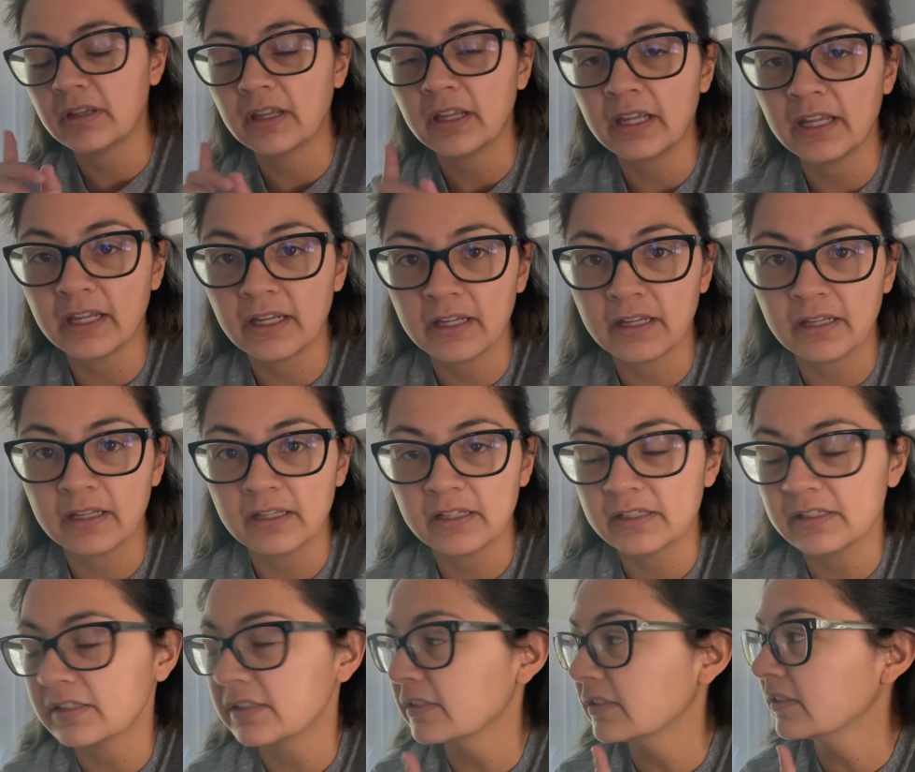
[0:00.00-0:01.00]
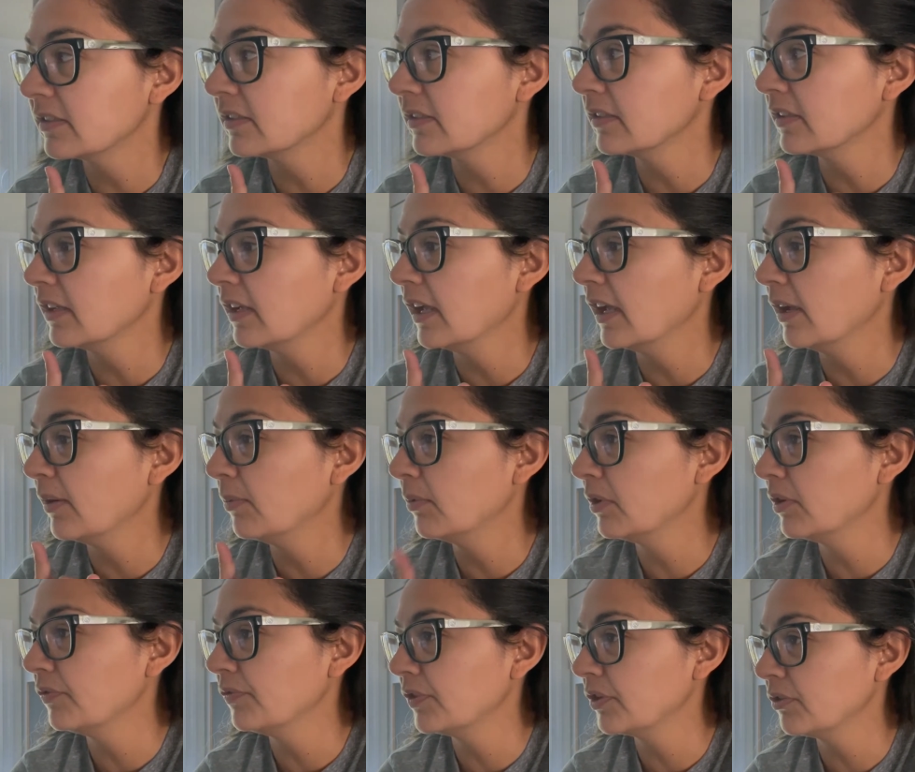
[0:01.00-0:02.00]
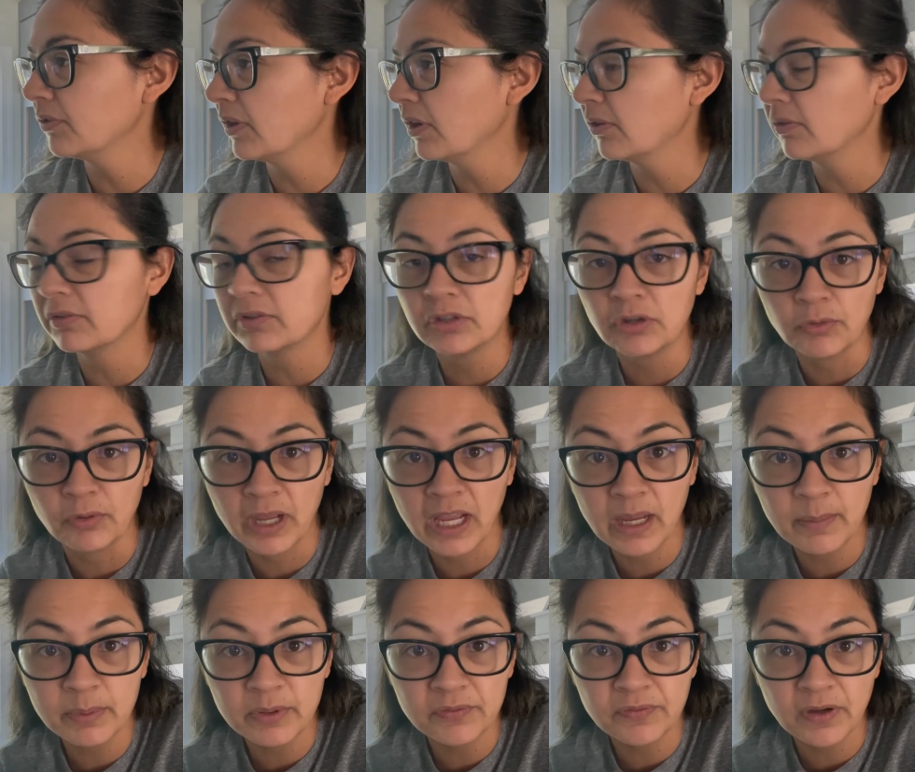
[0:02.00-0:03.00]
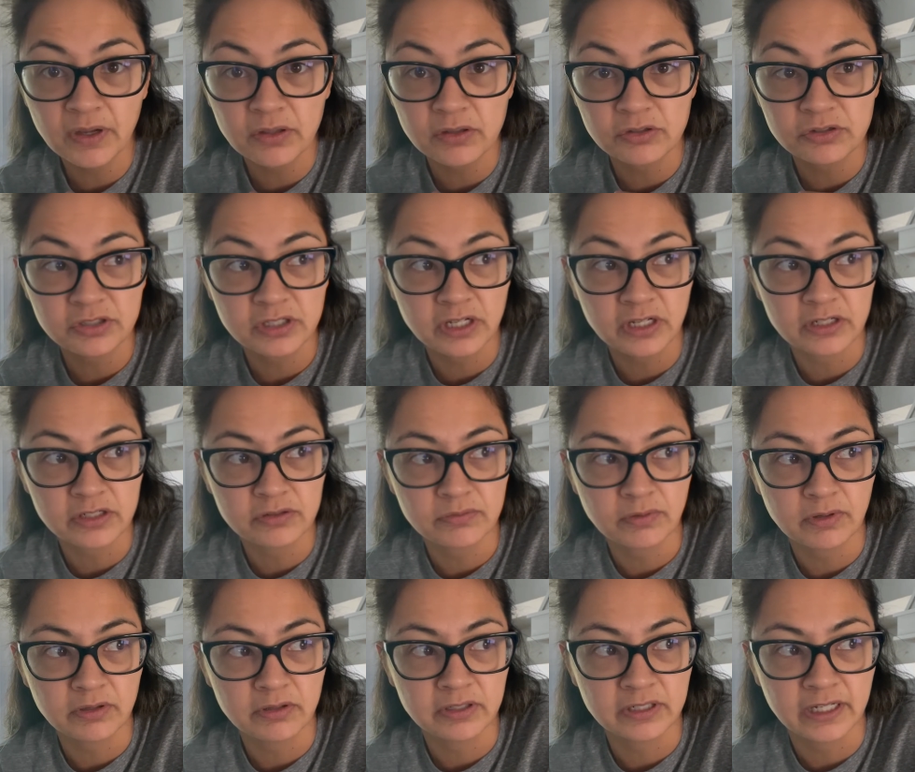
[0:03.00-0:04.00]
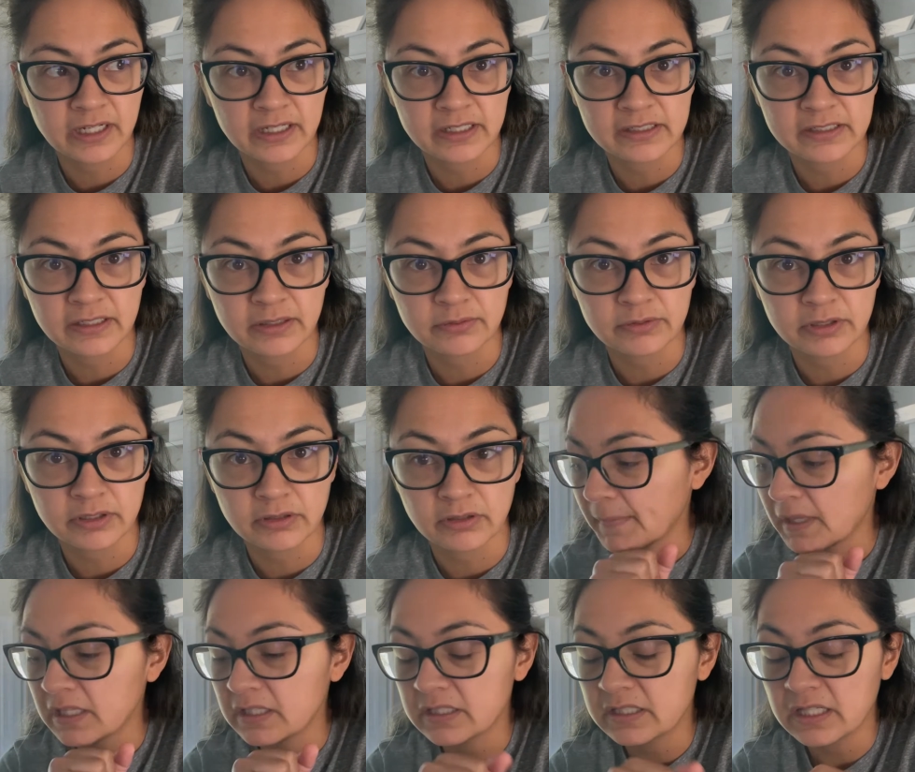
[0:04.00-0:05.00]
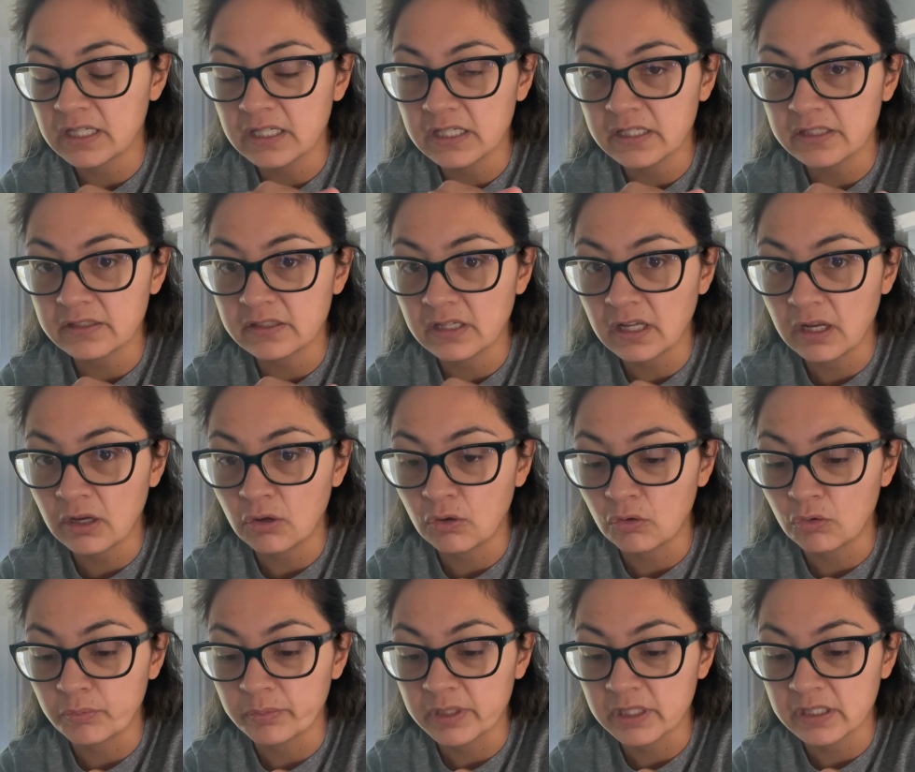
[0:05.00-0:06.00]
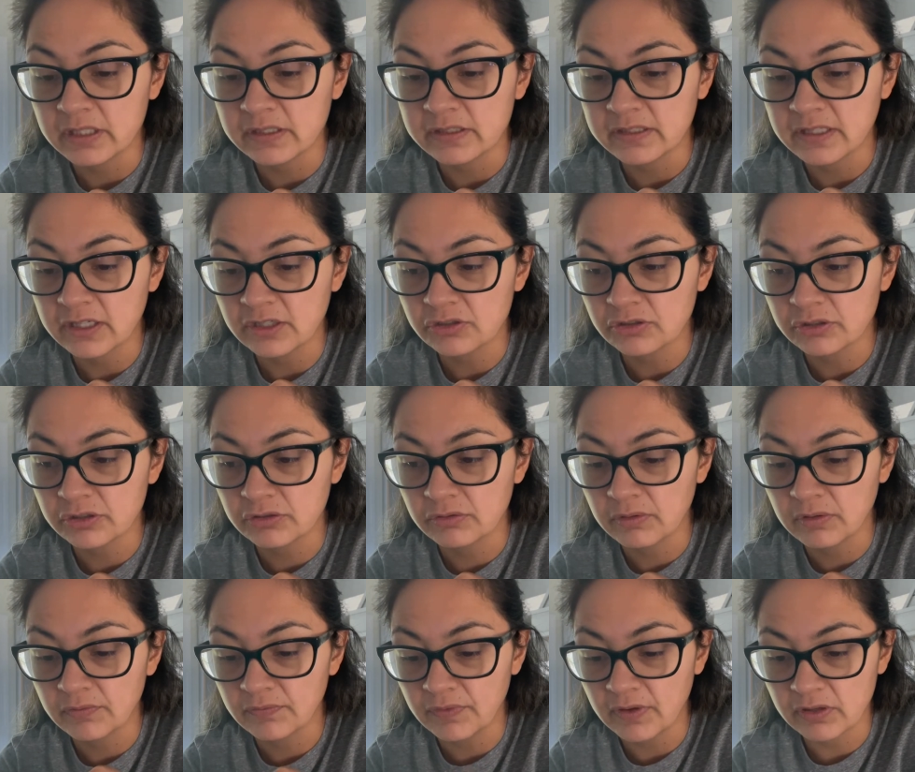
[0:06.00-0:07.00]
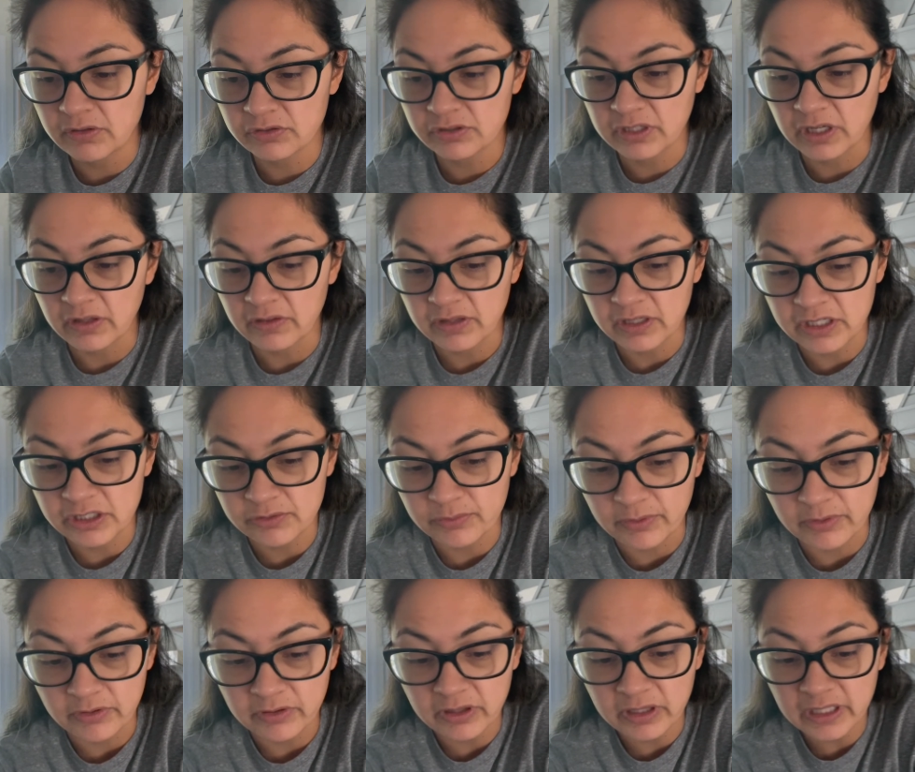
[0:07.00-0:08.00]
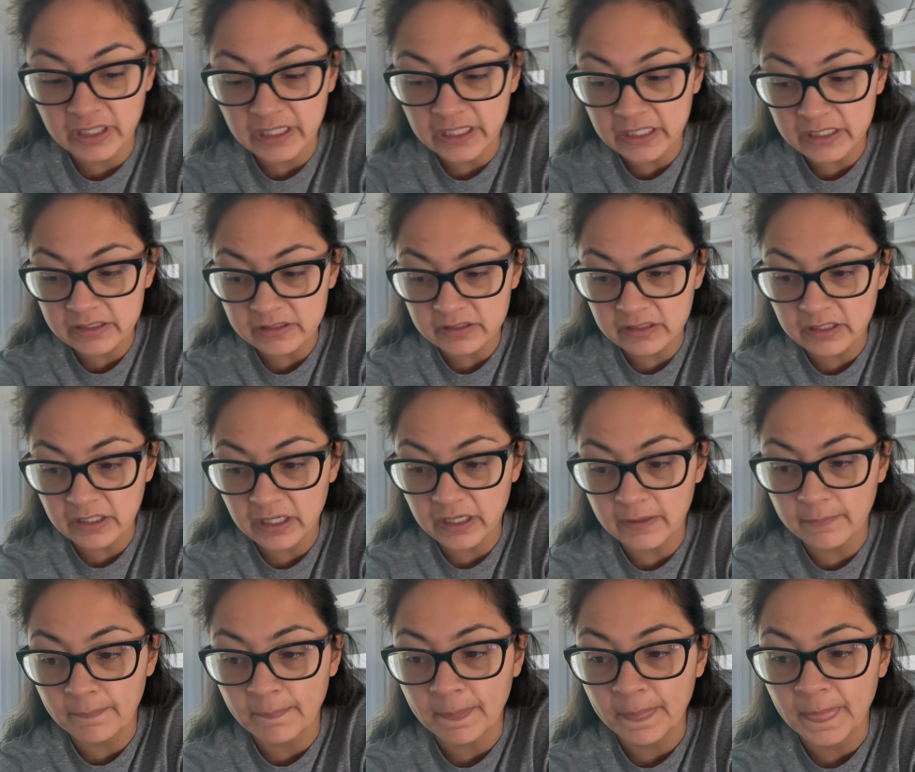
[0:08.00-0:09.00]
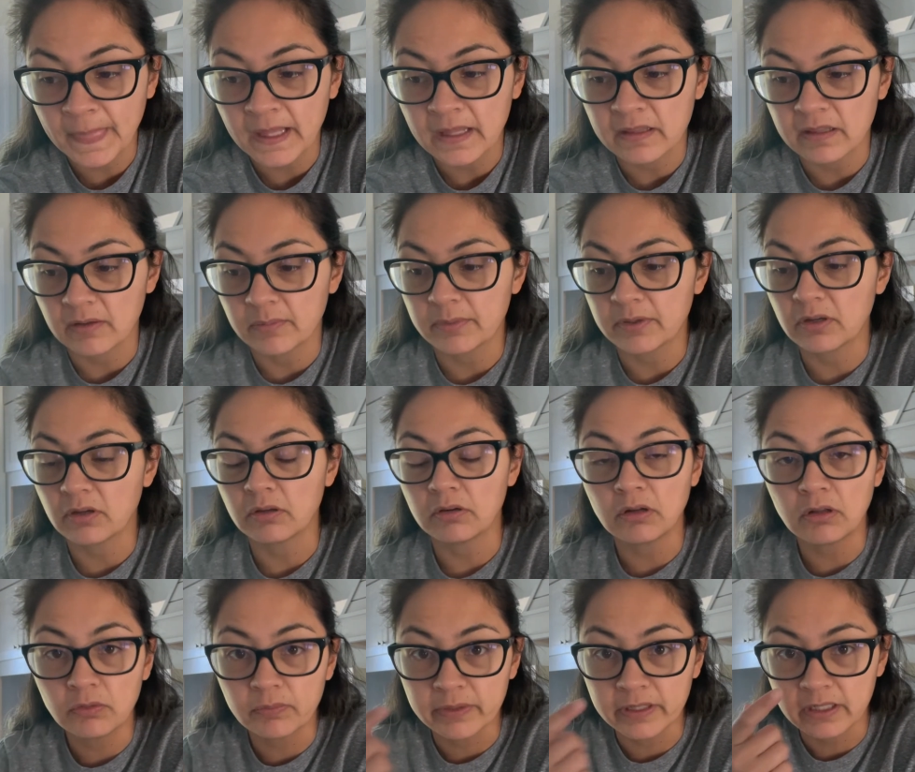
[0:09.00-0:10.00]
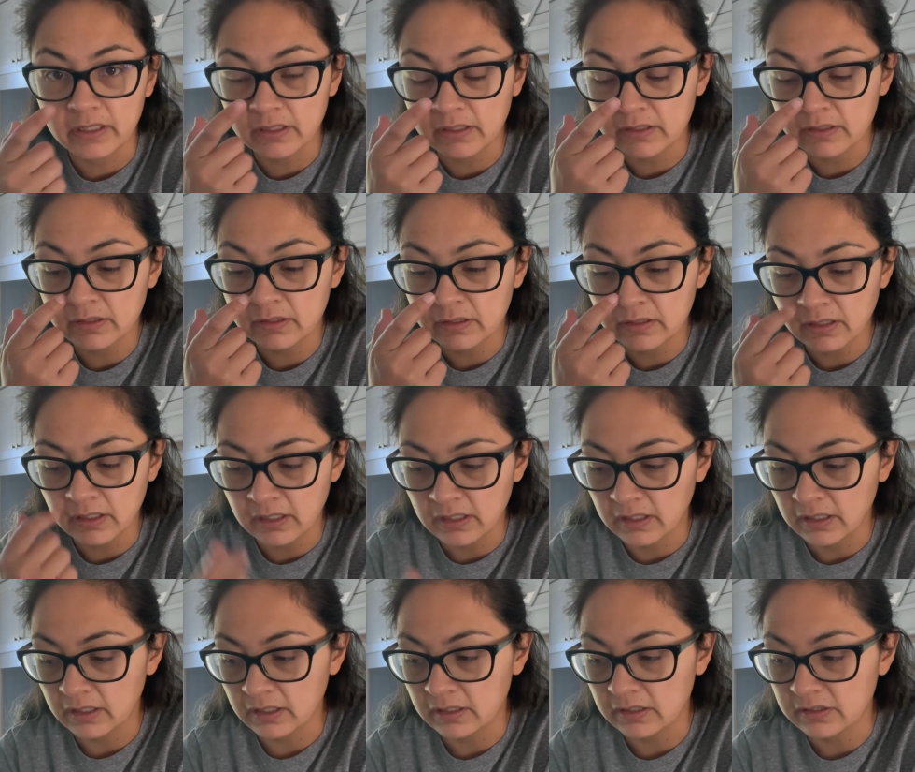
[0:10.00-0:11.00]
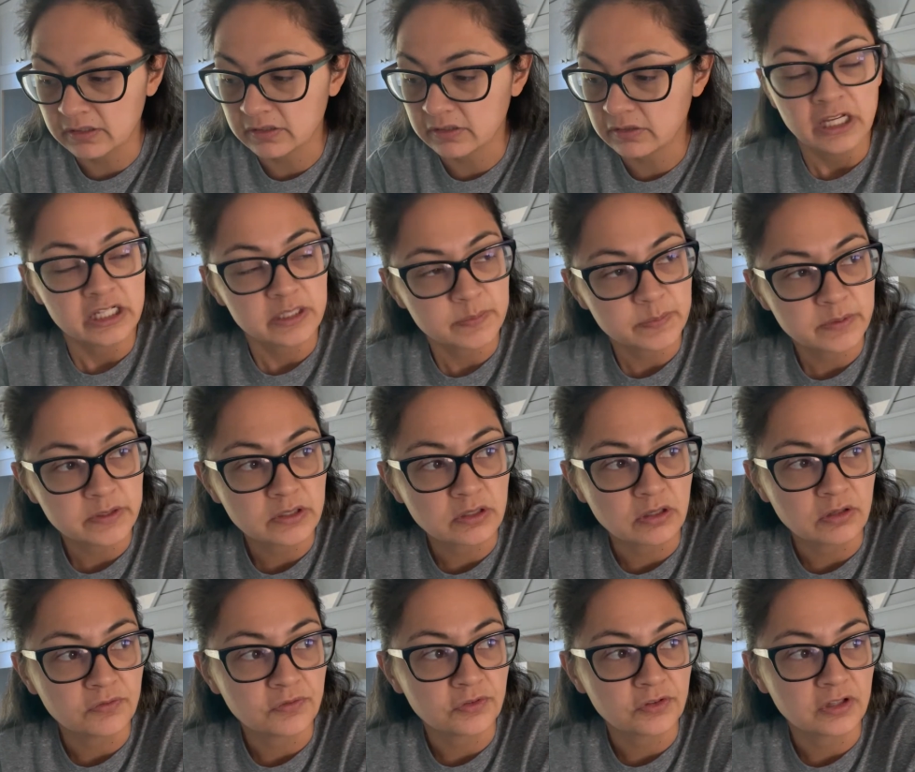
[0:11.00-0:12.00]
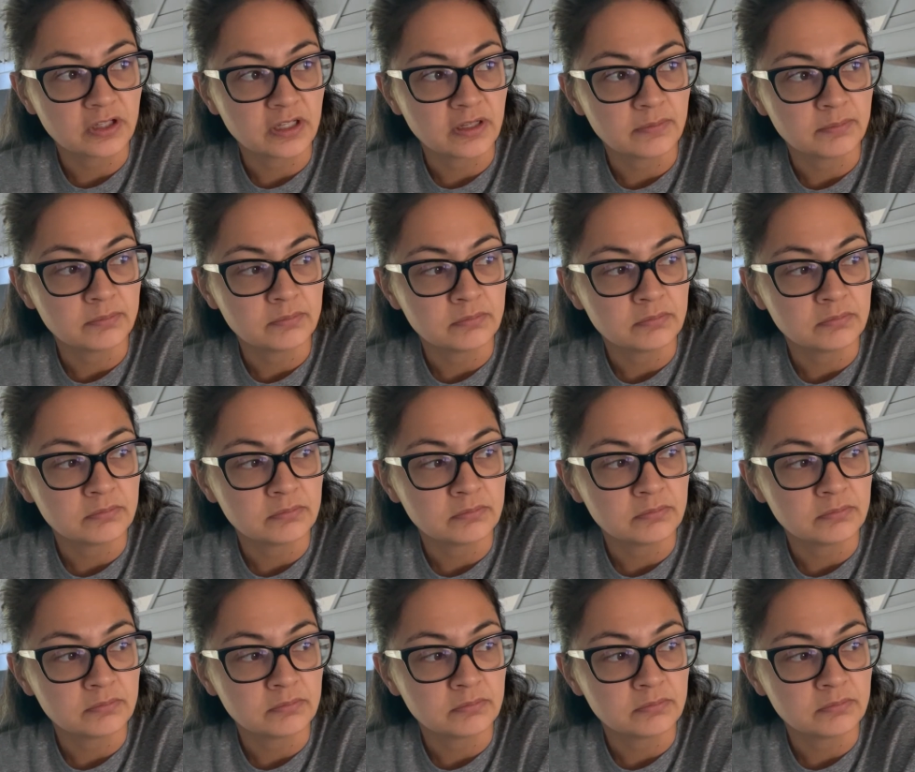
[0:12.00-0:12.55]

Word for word: and I want to figure out, oh, happy Father's Day to all the dads out there. Danny's not home. He is actually doing Father's Day things with Lennox today. They've been gone all weekend, and it's been good for them.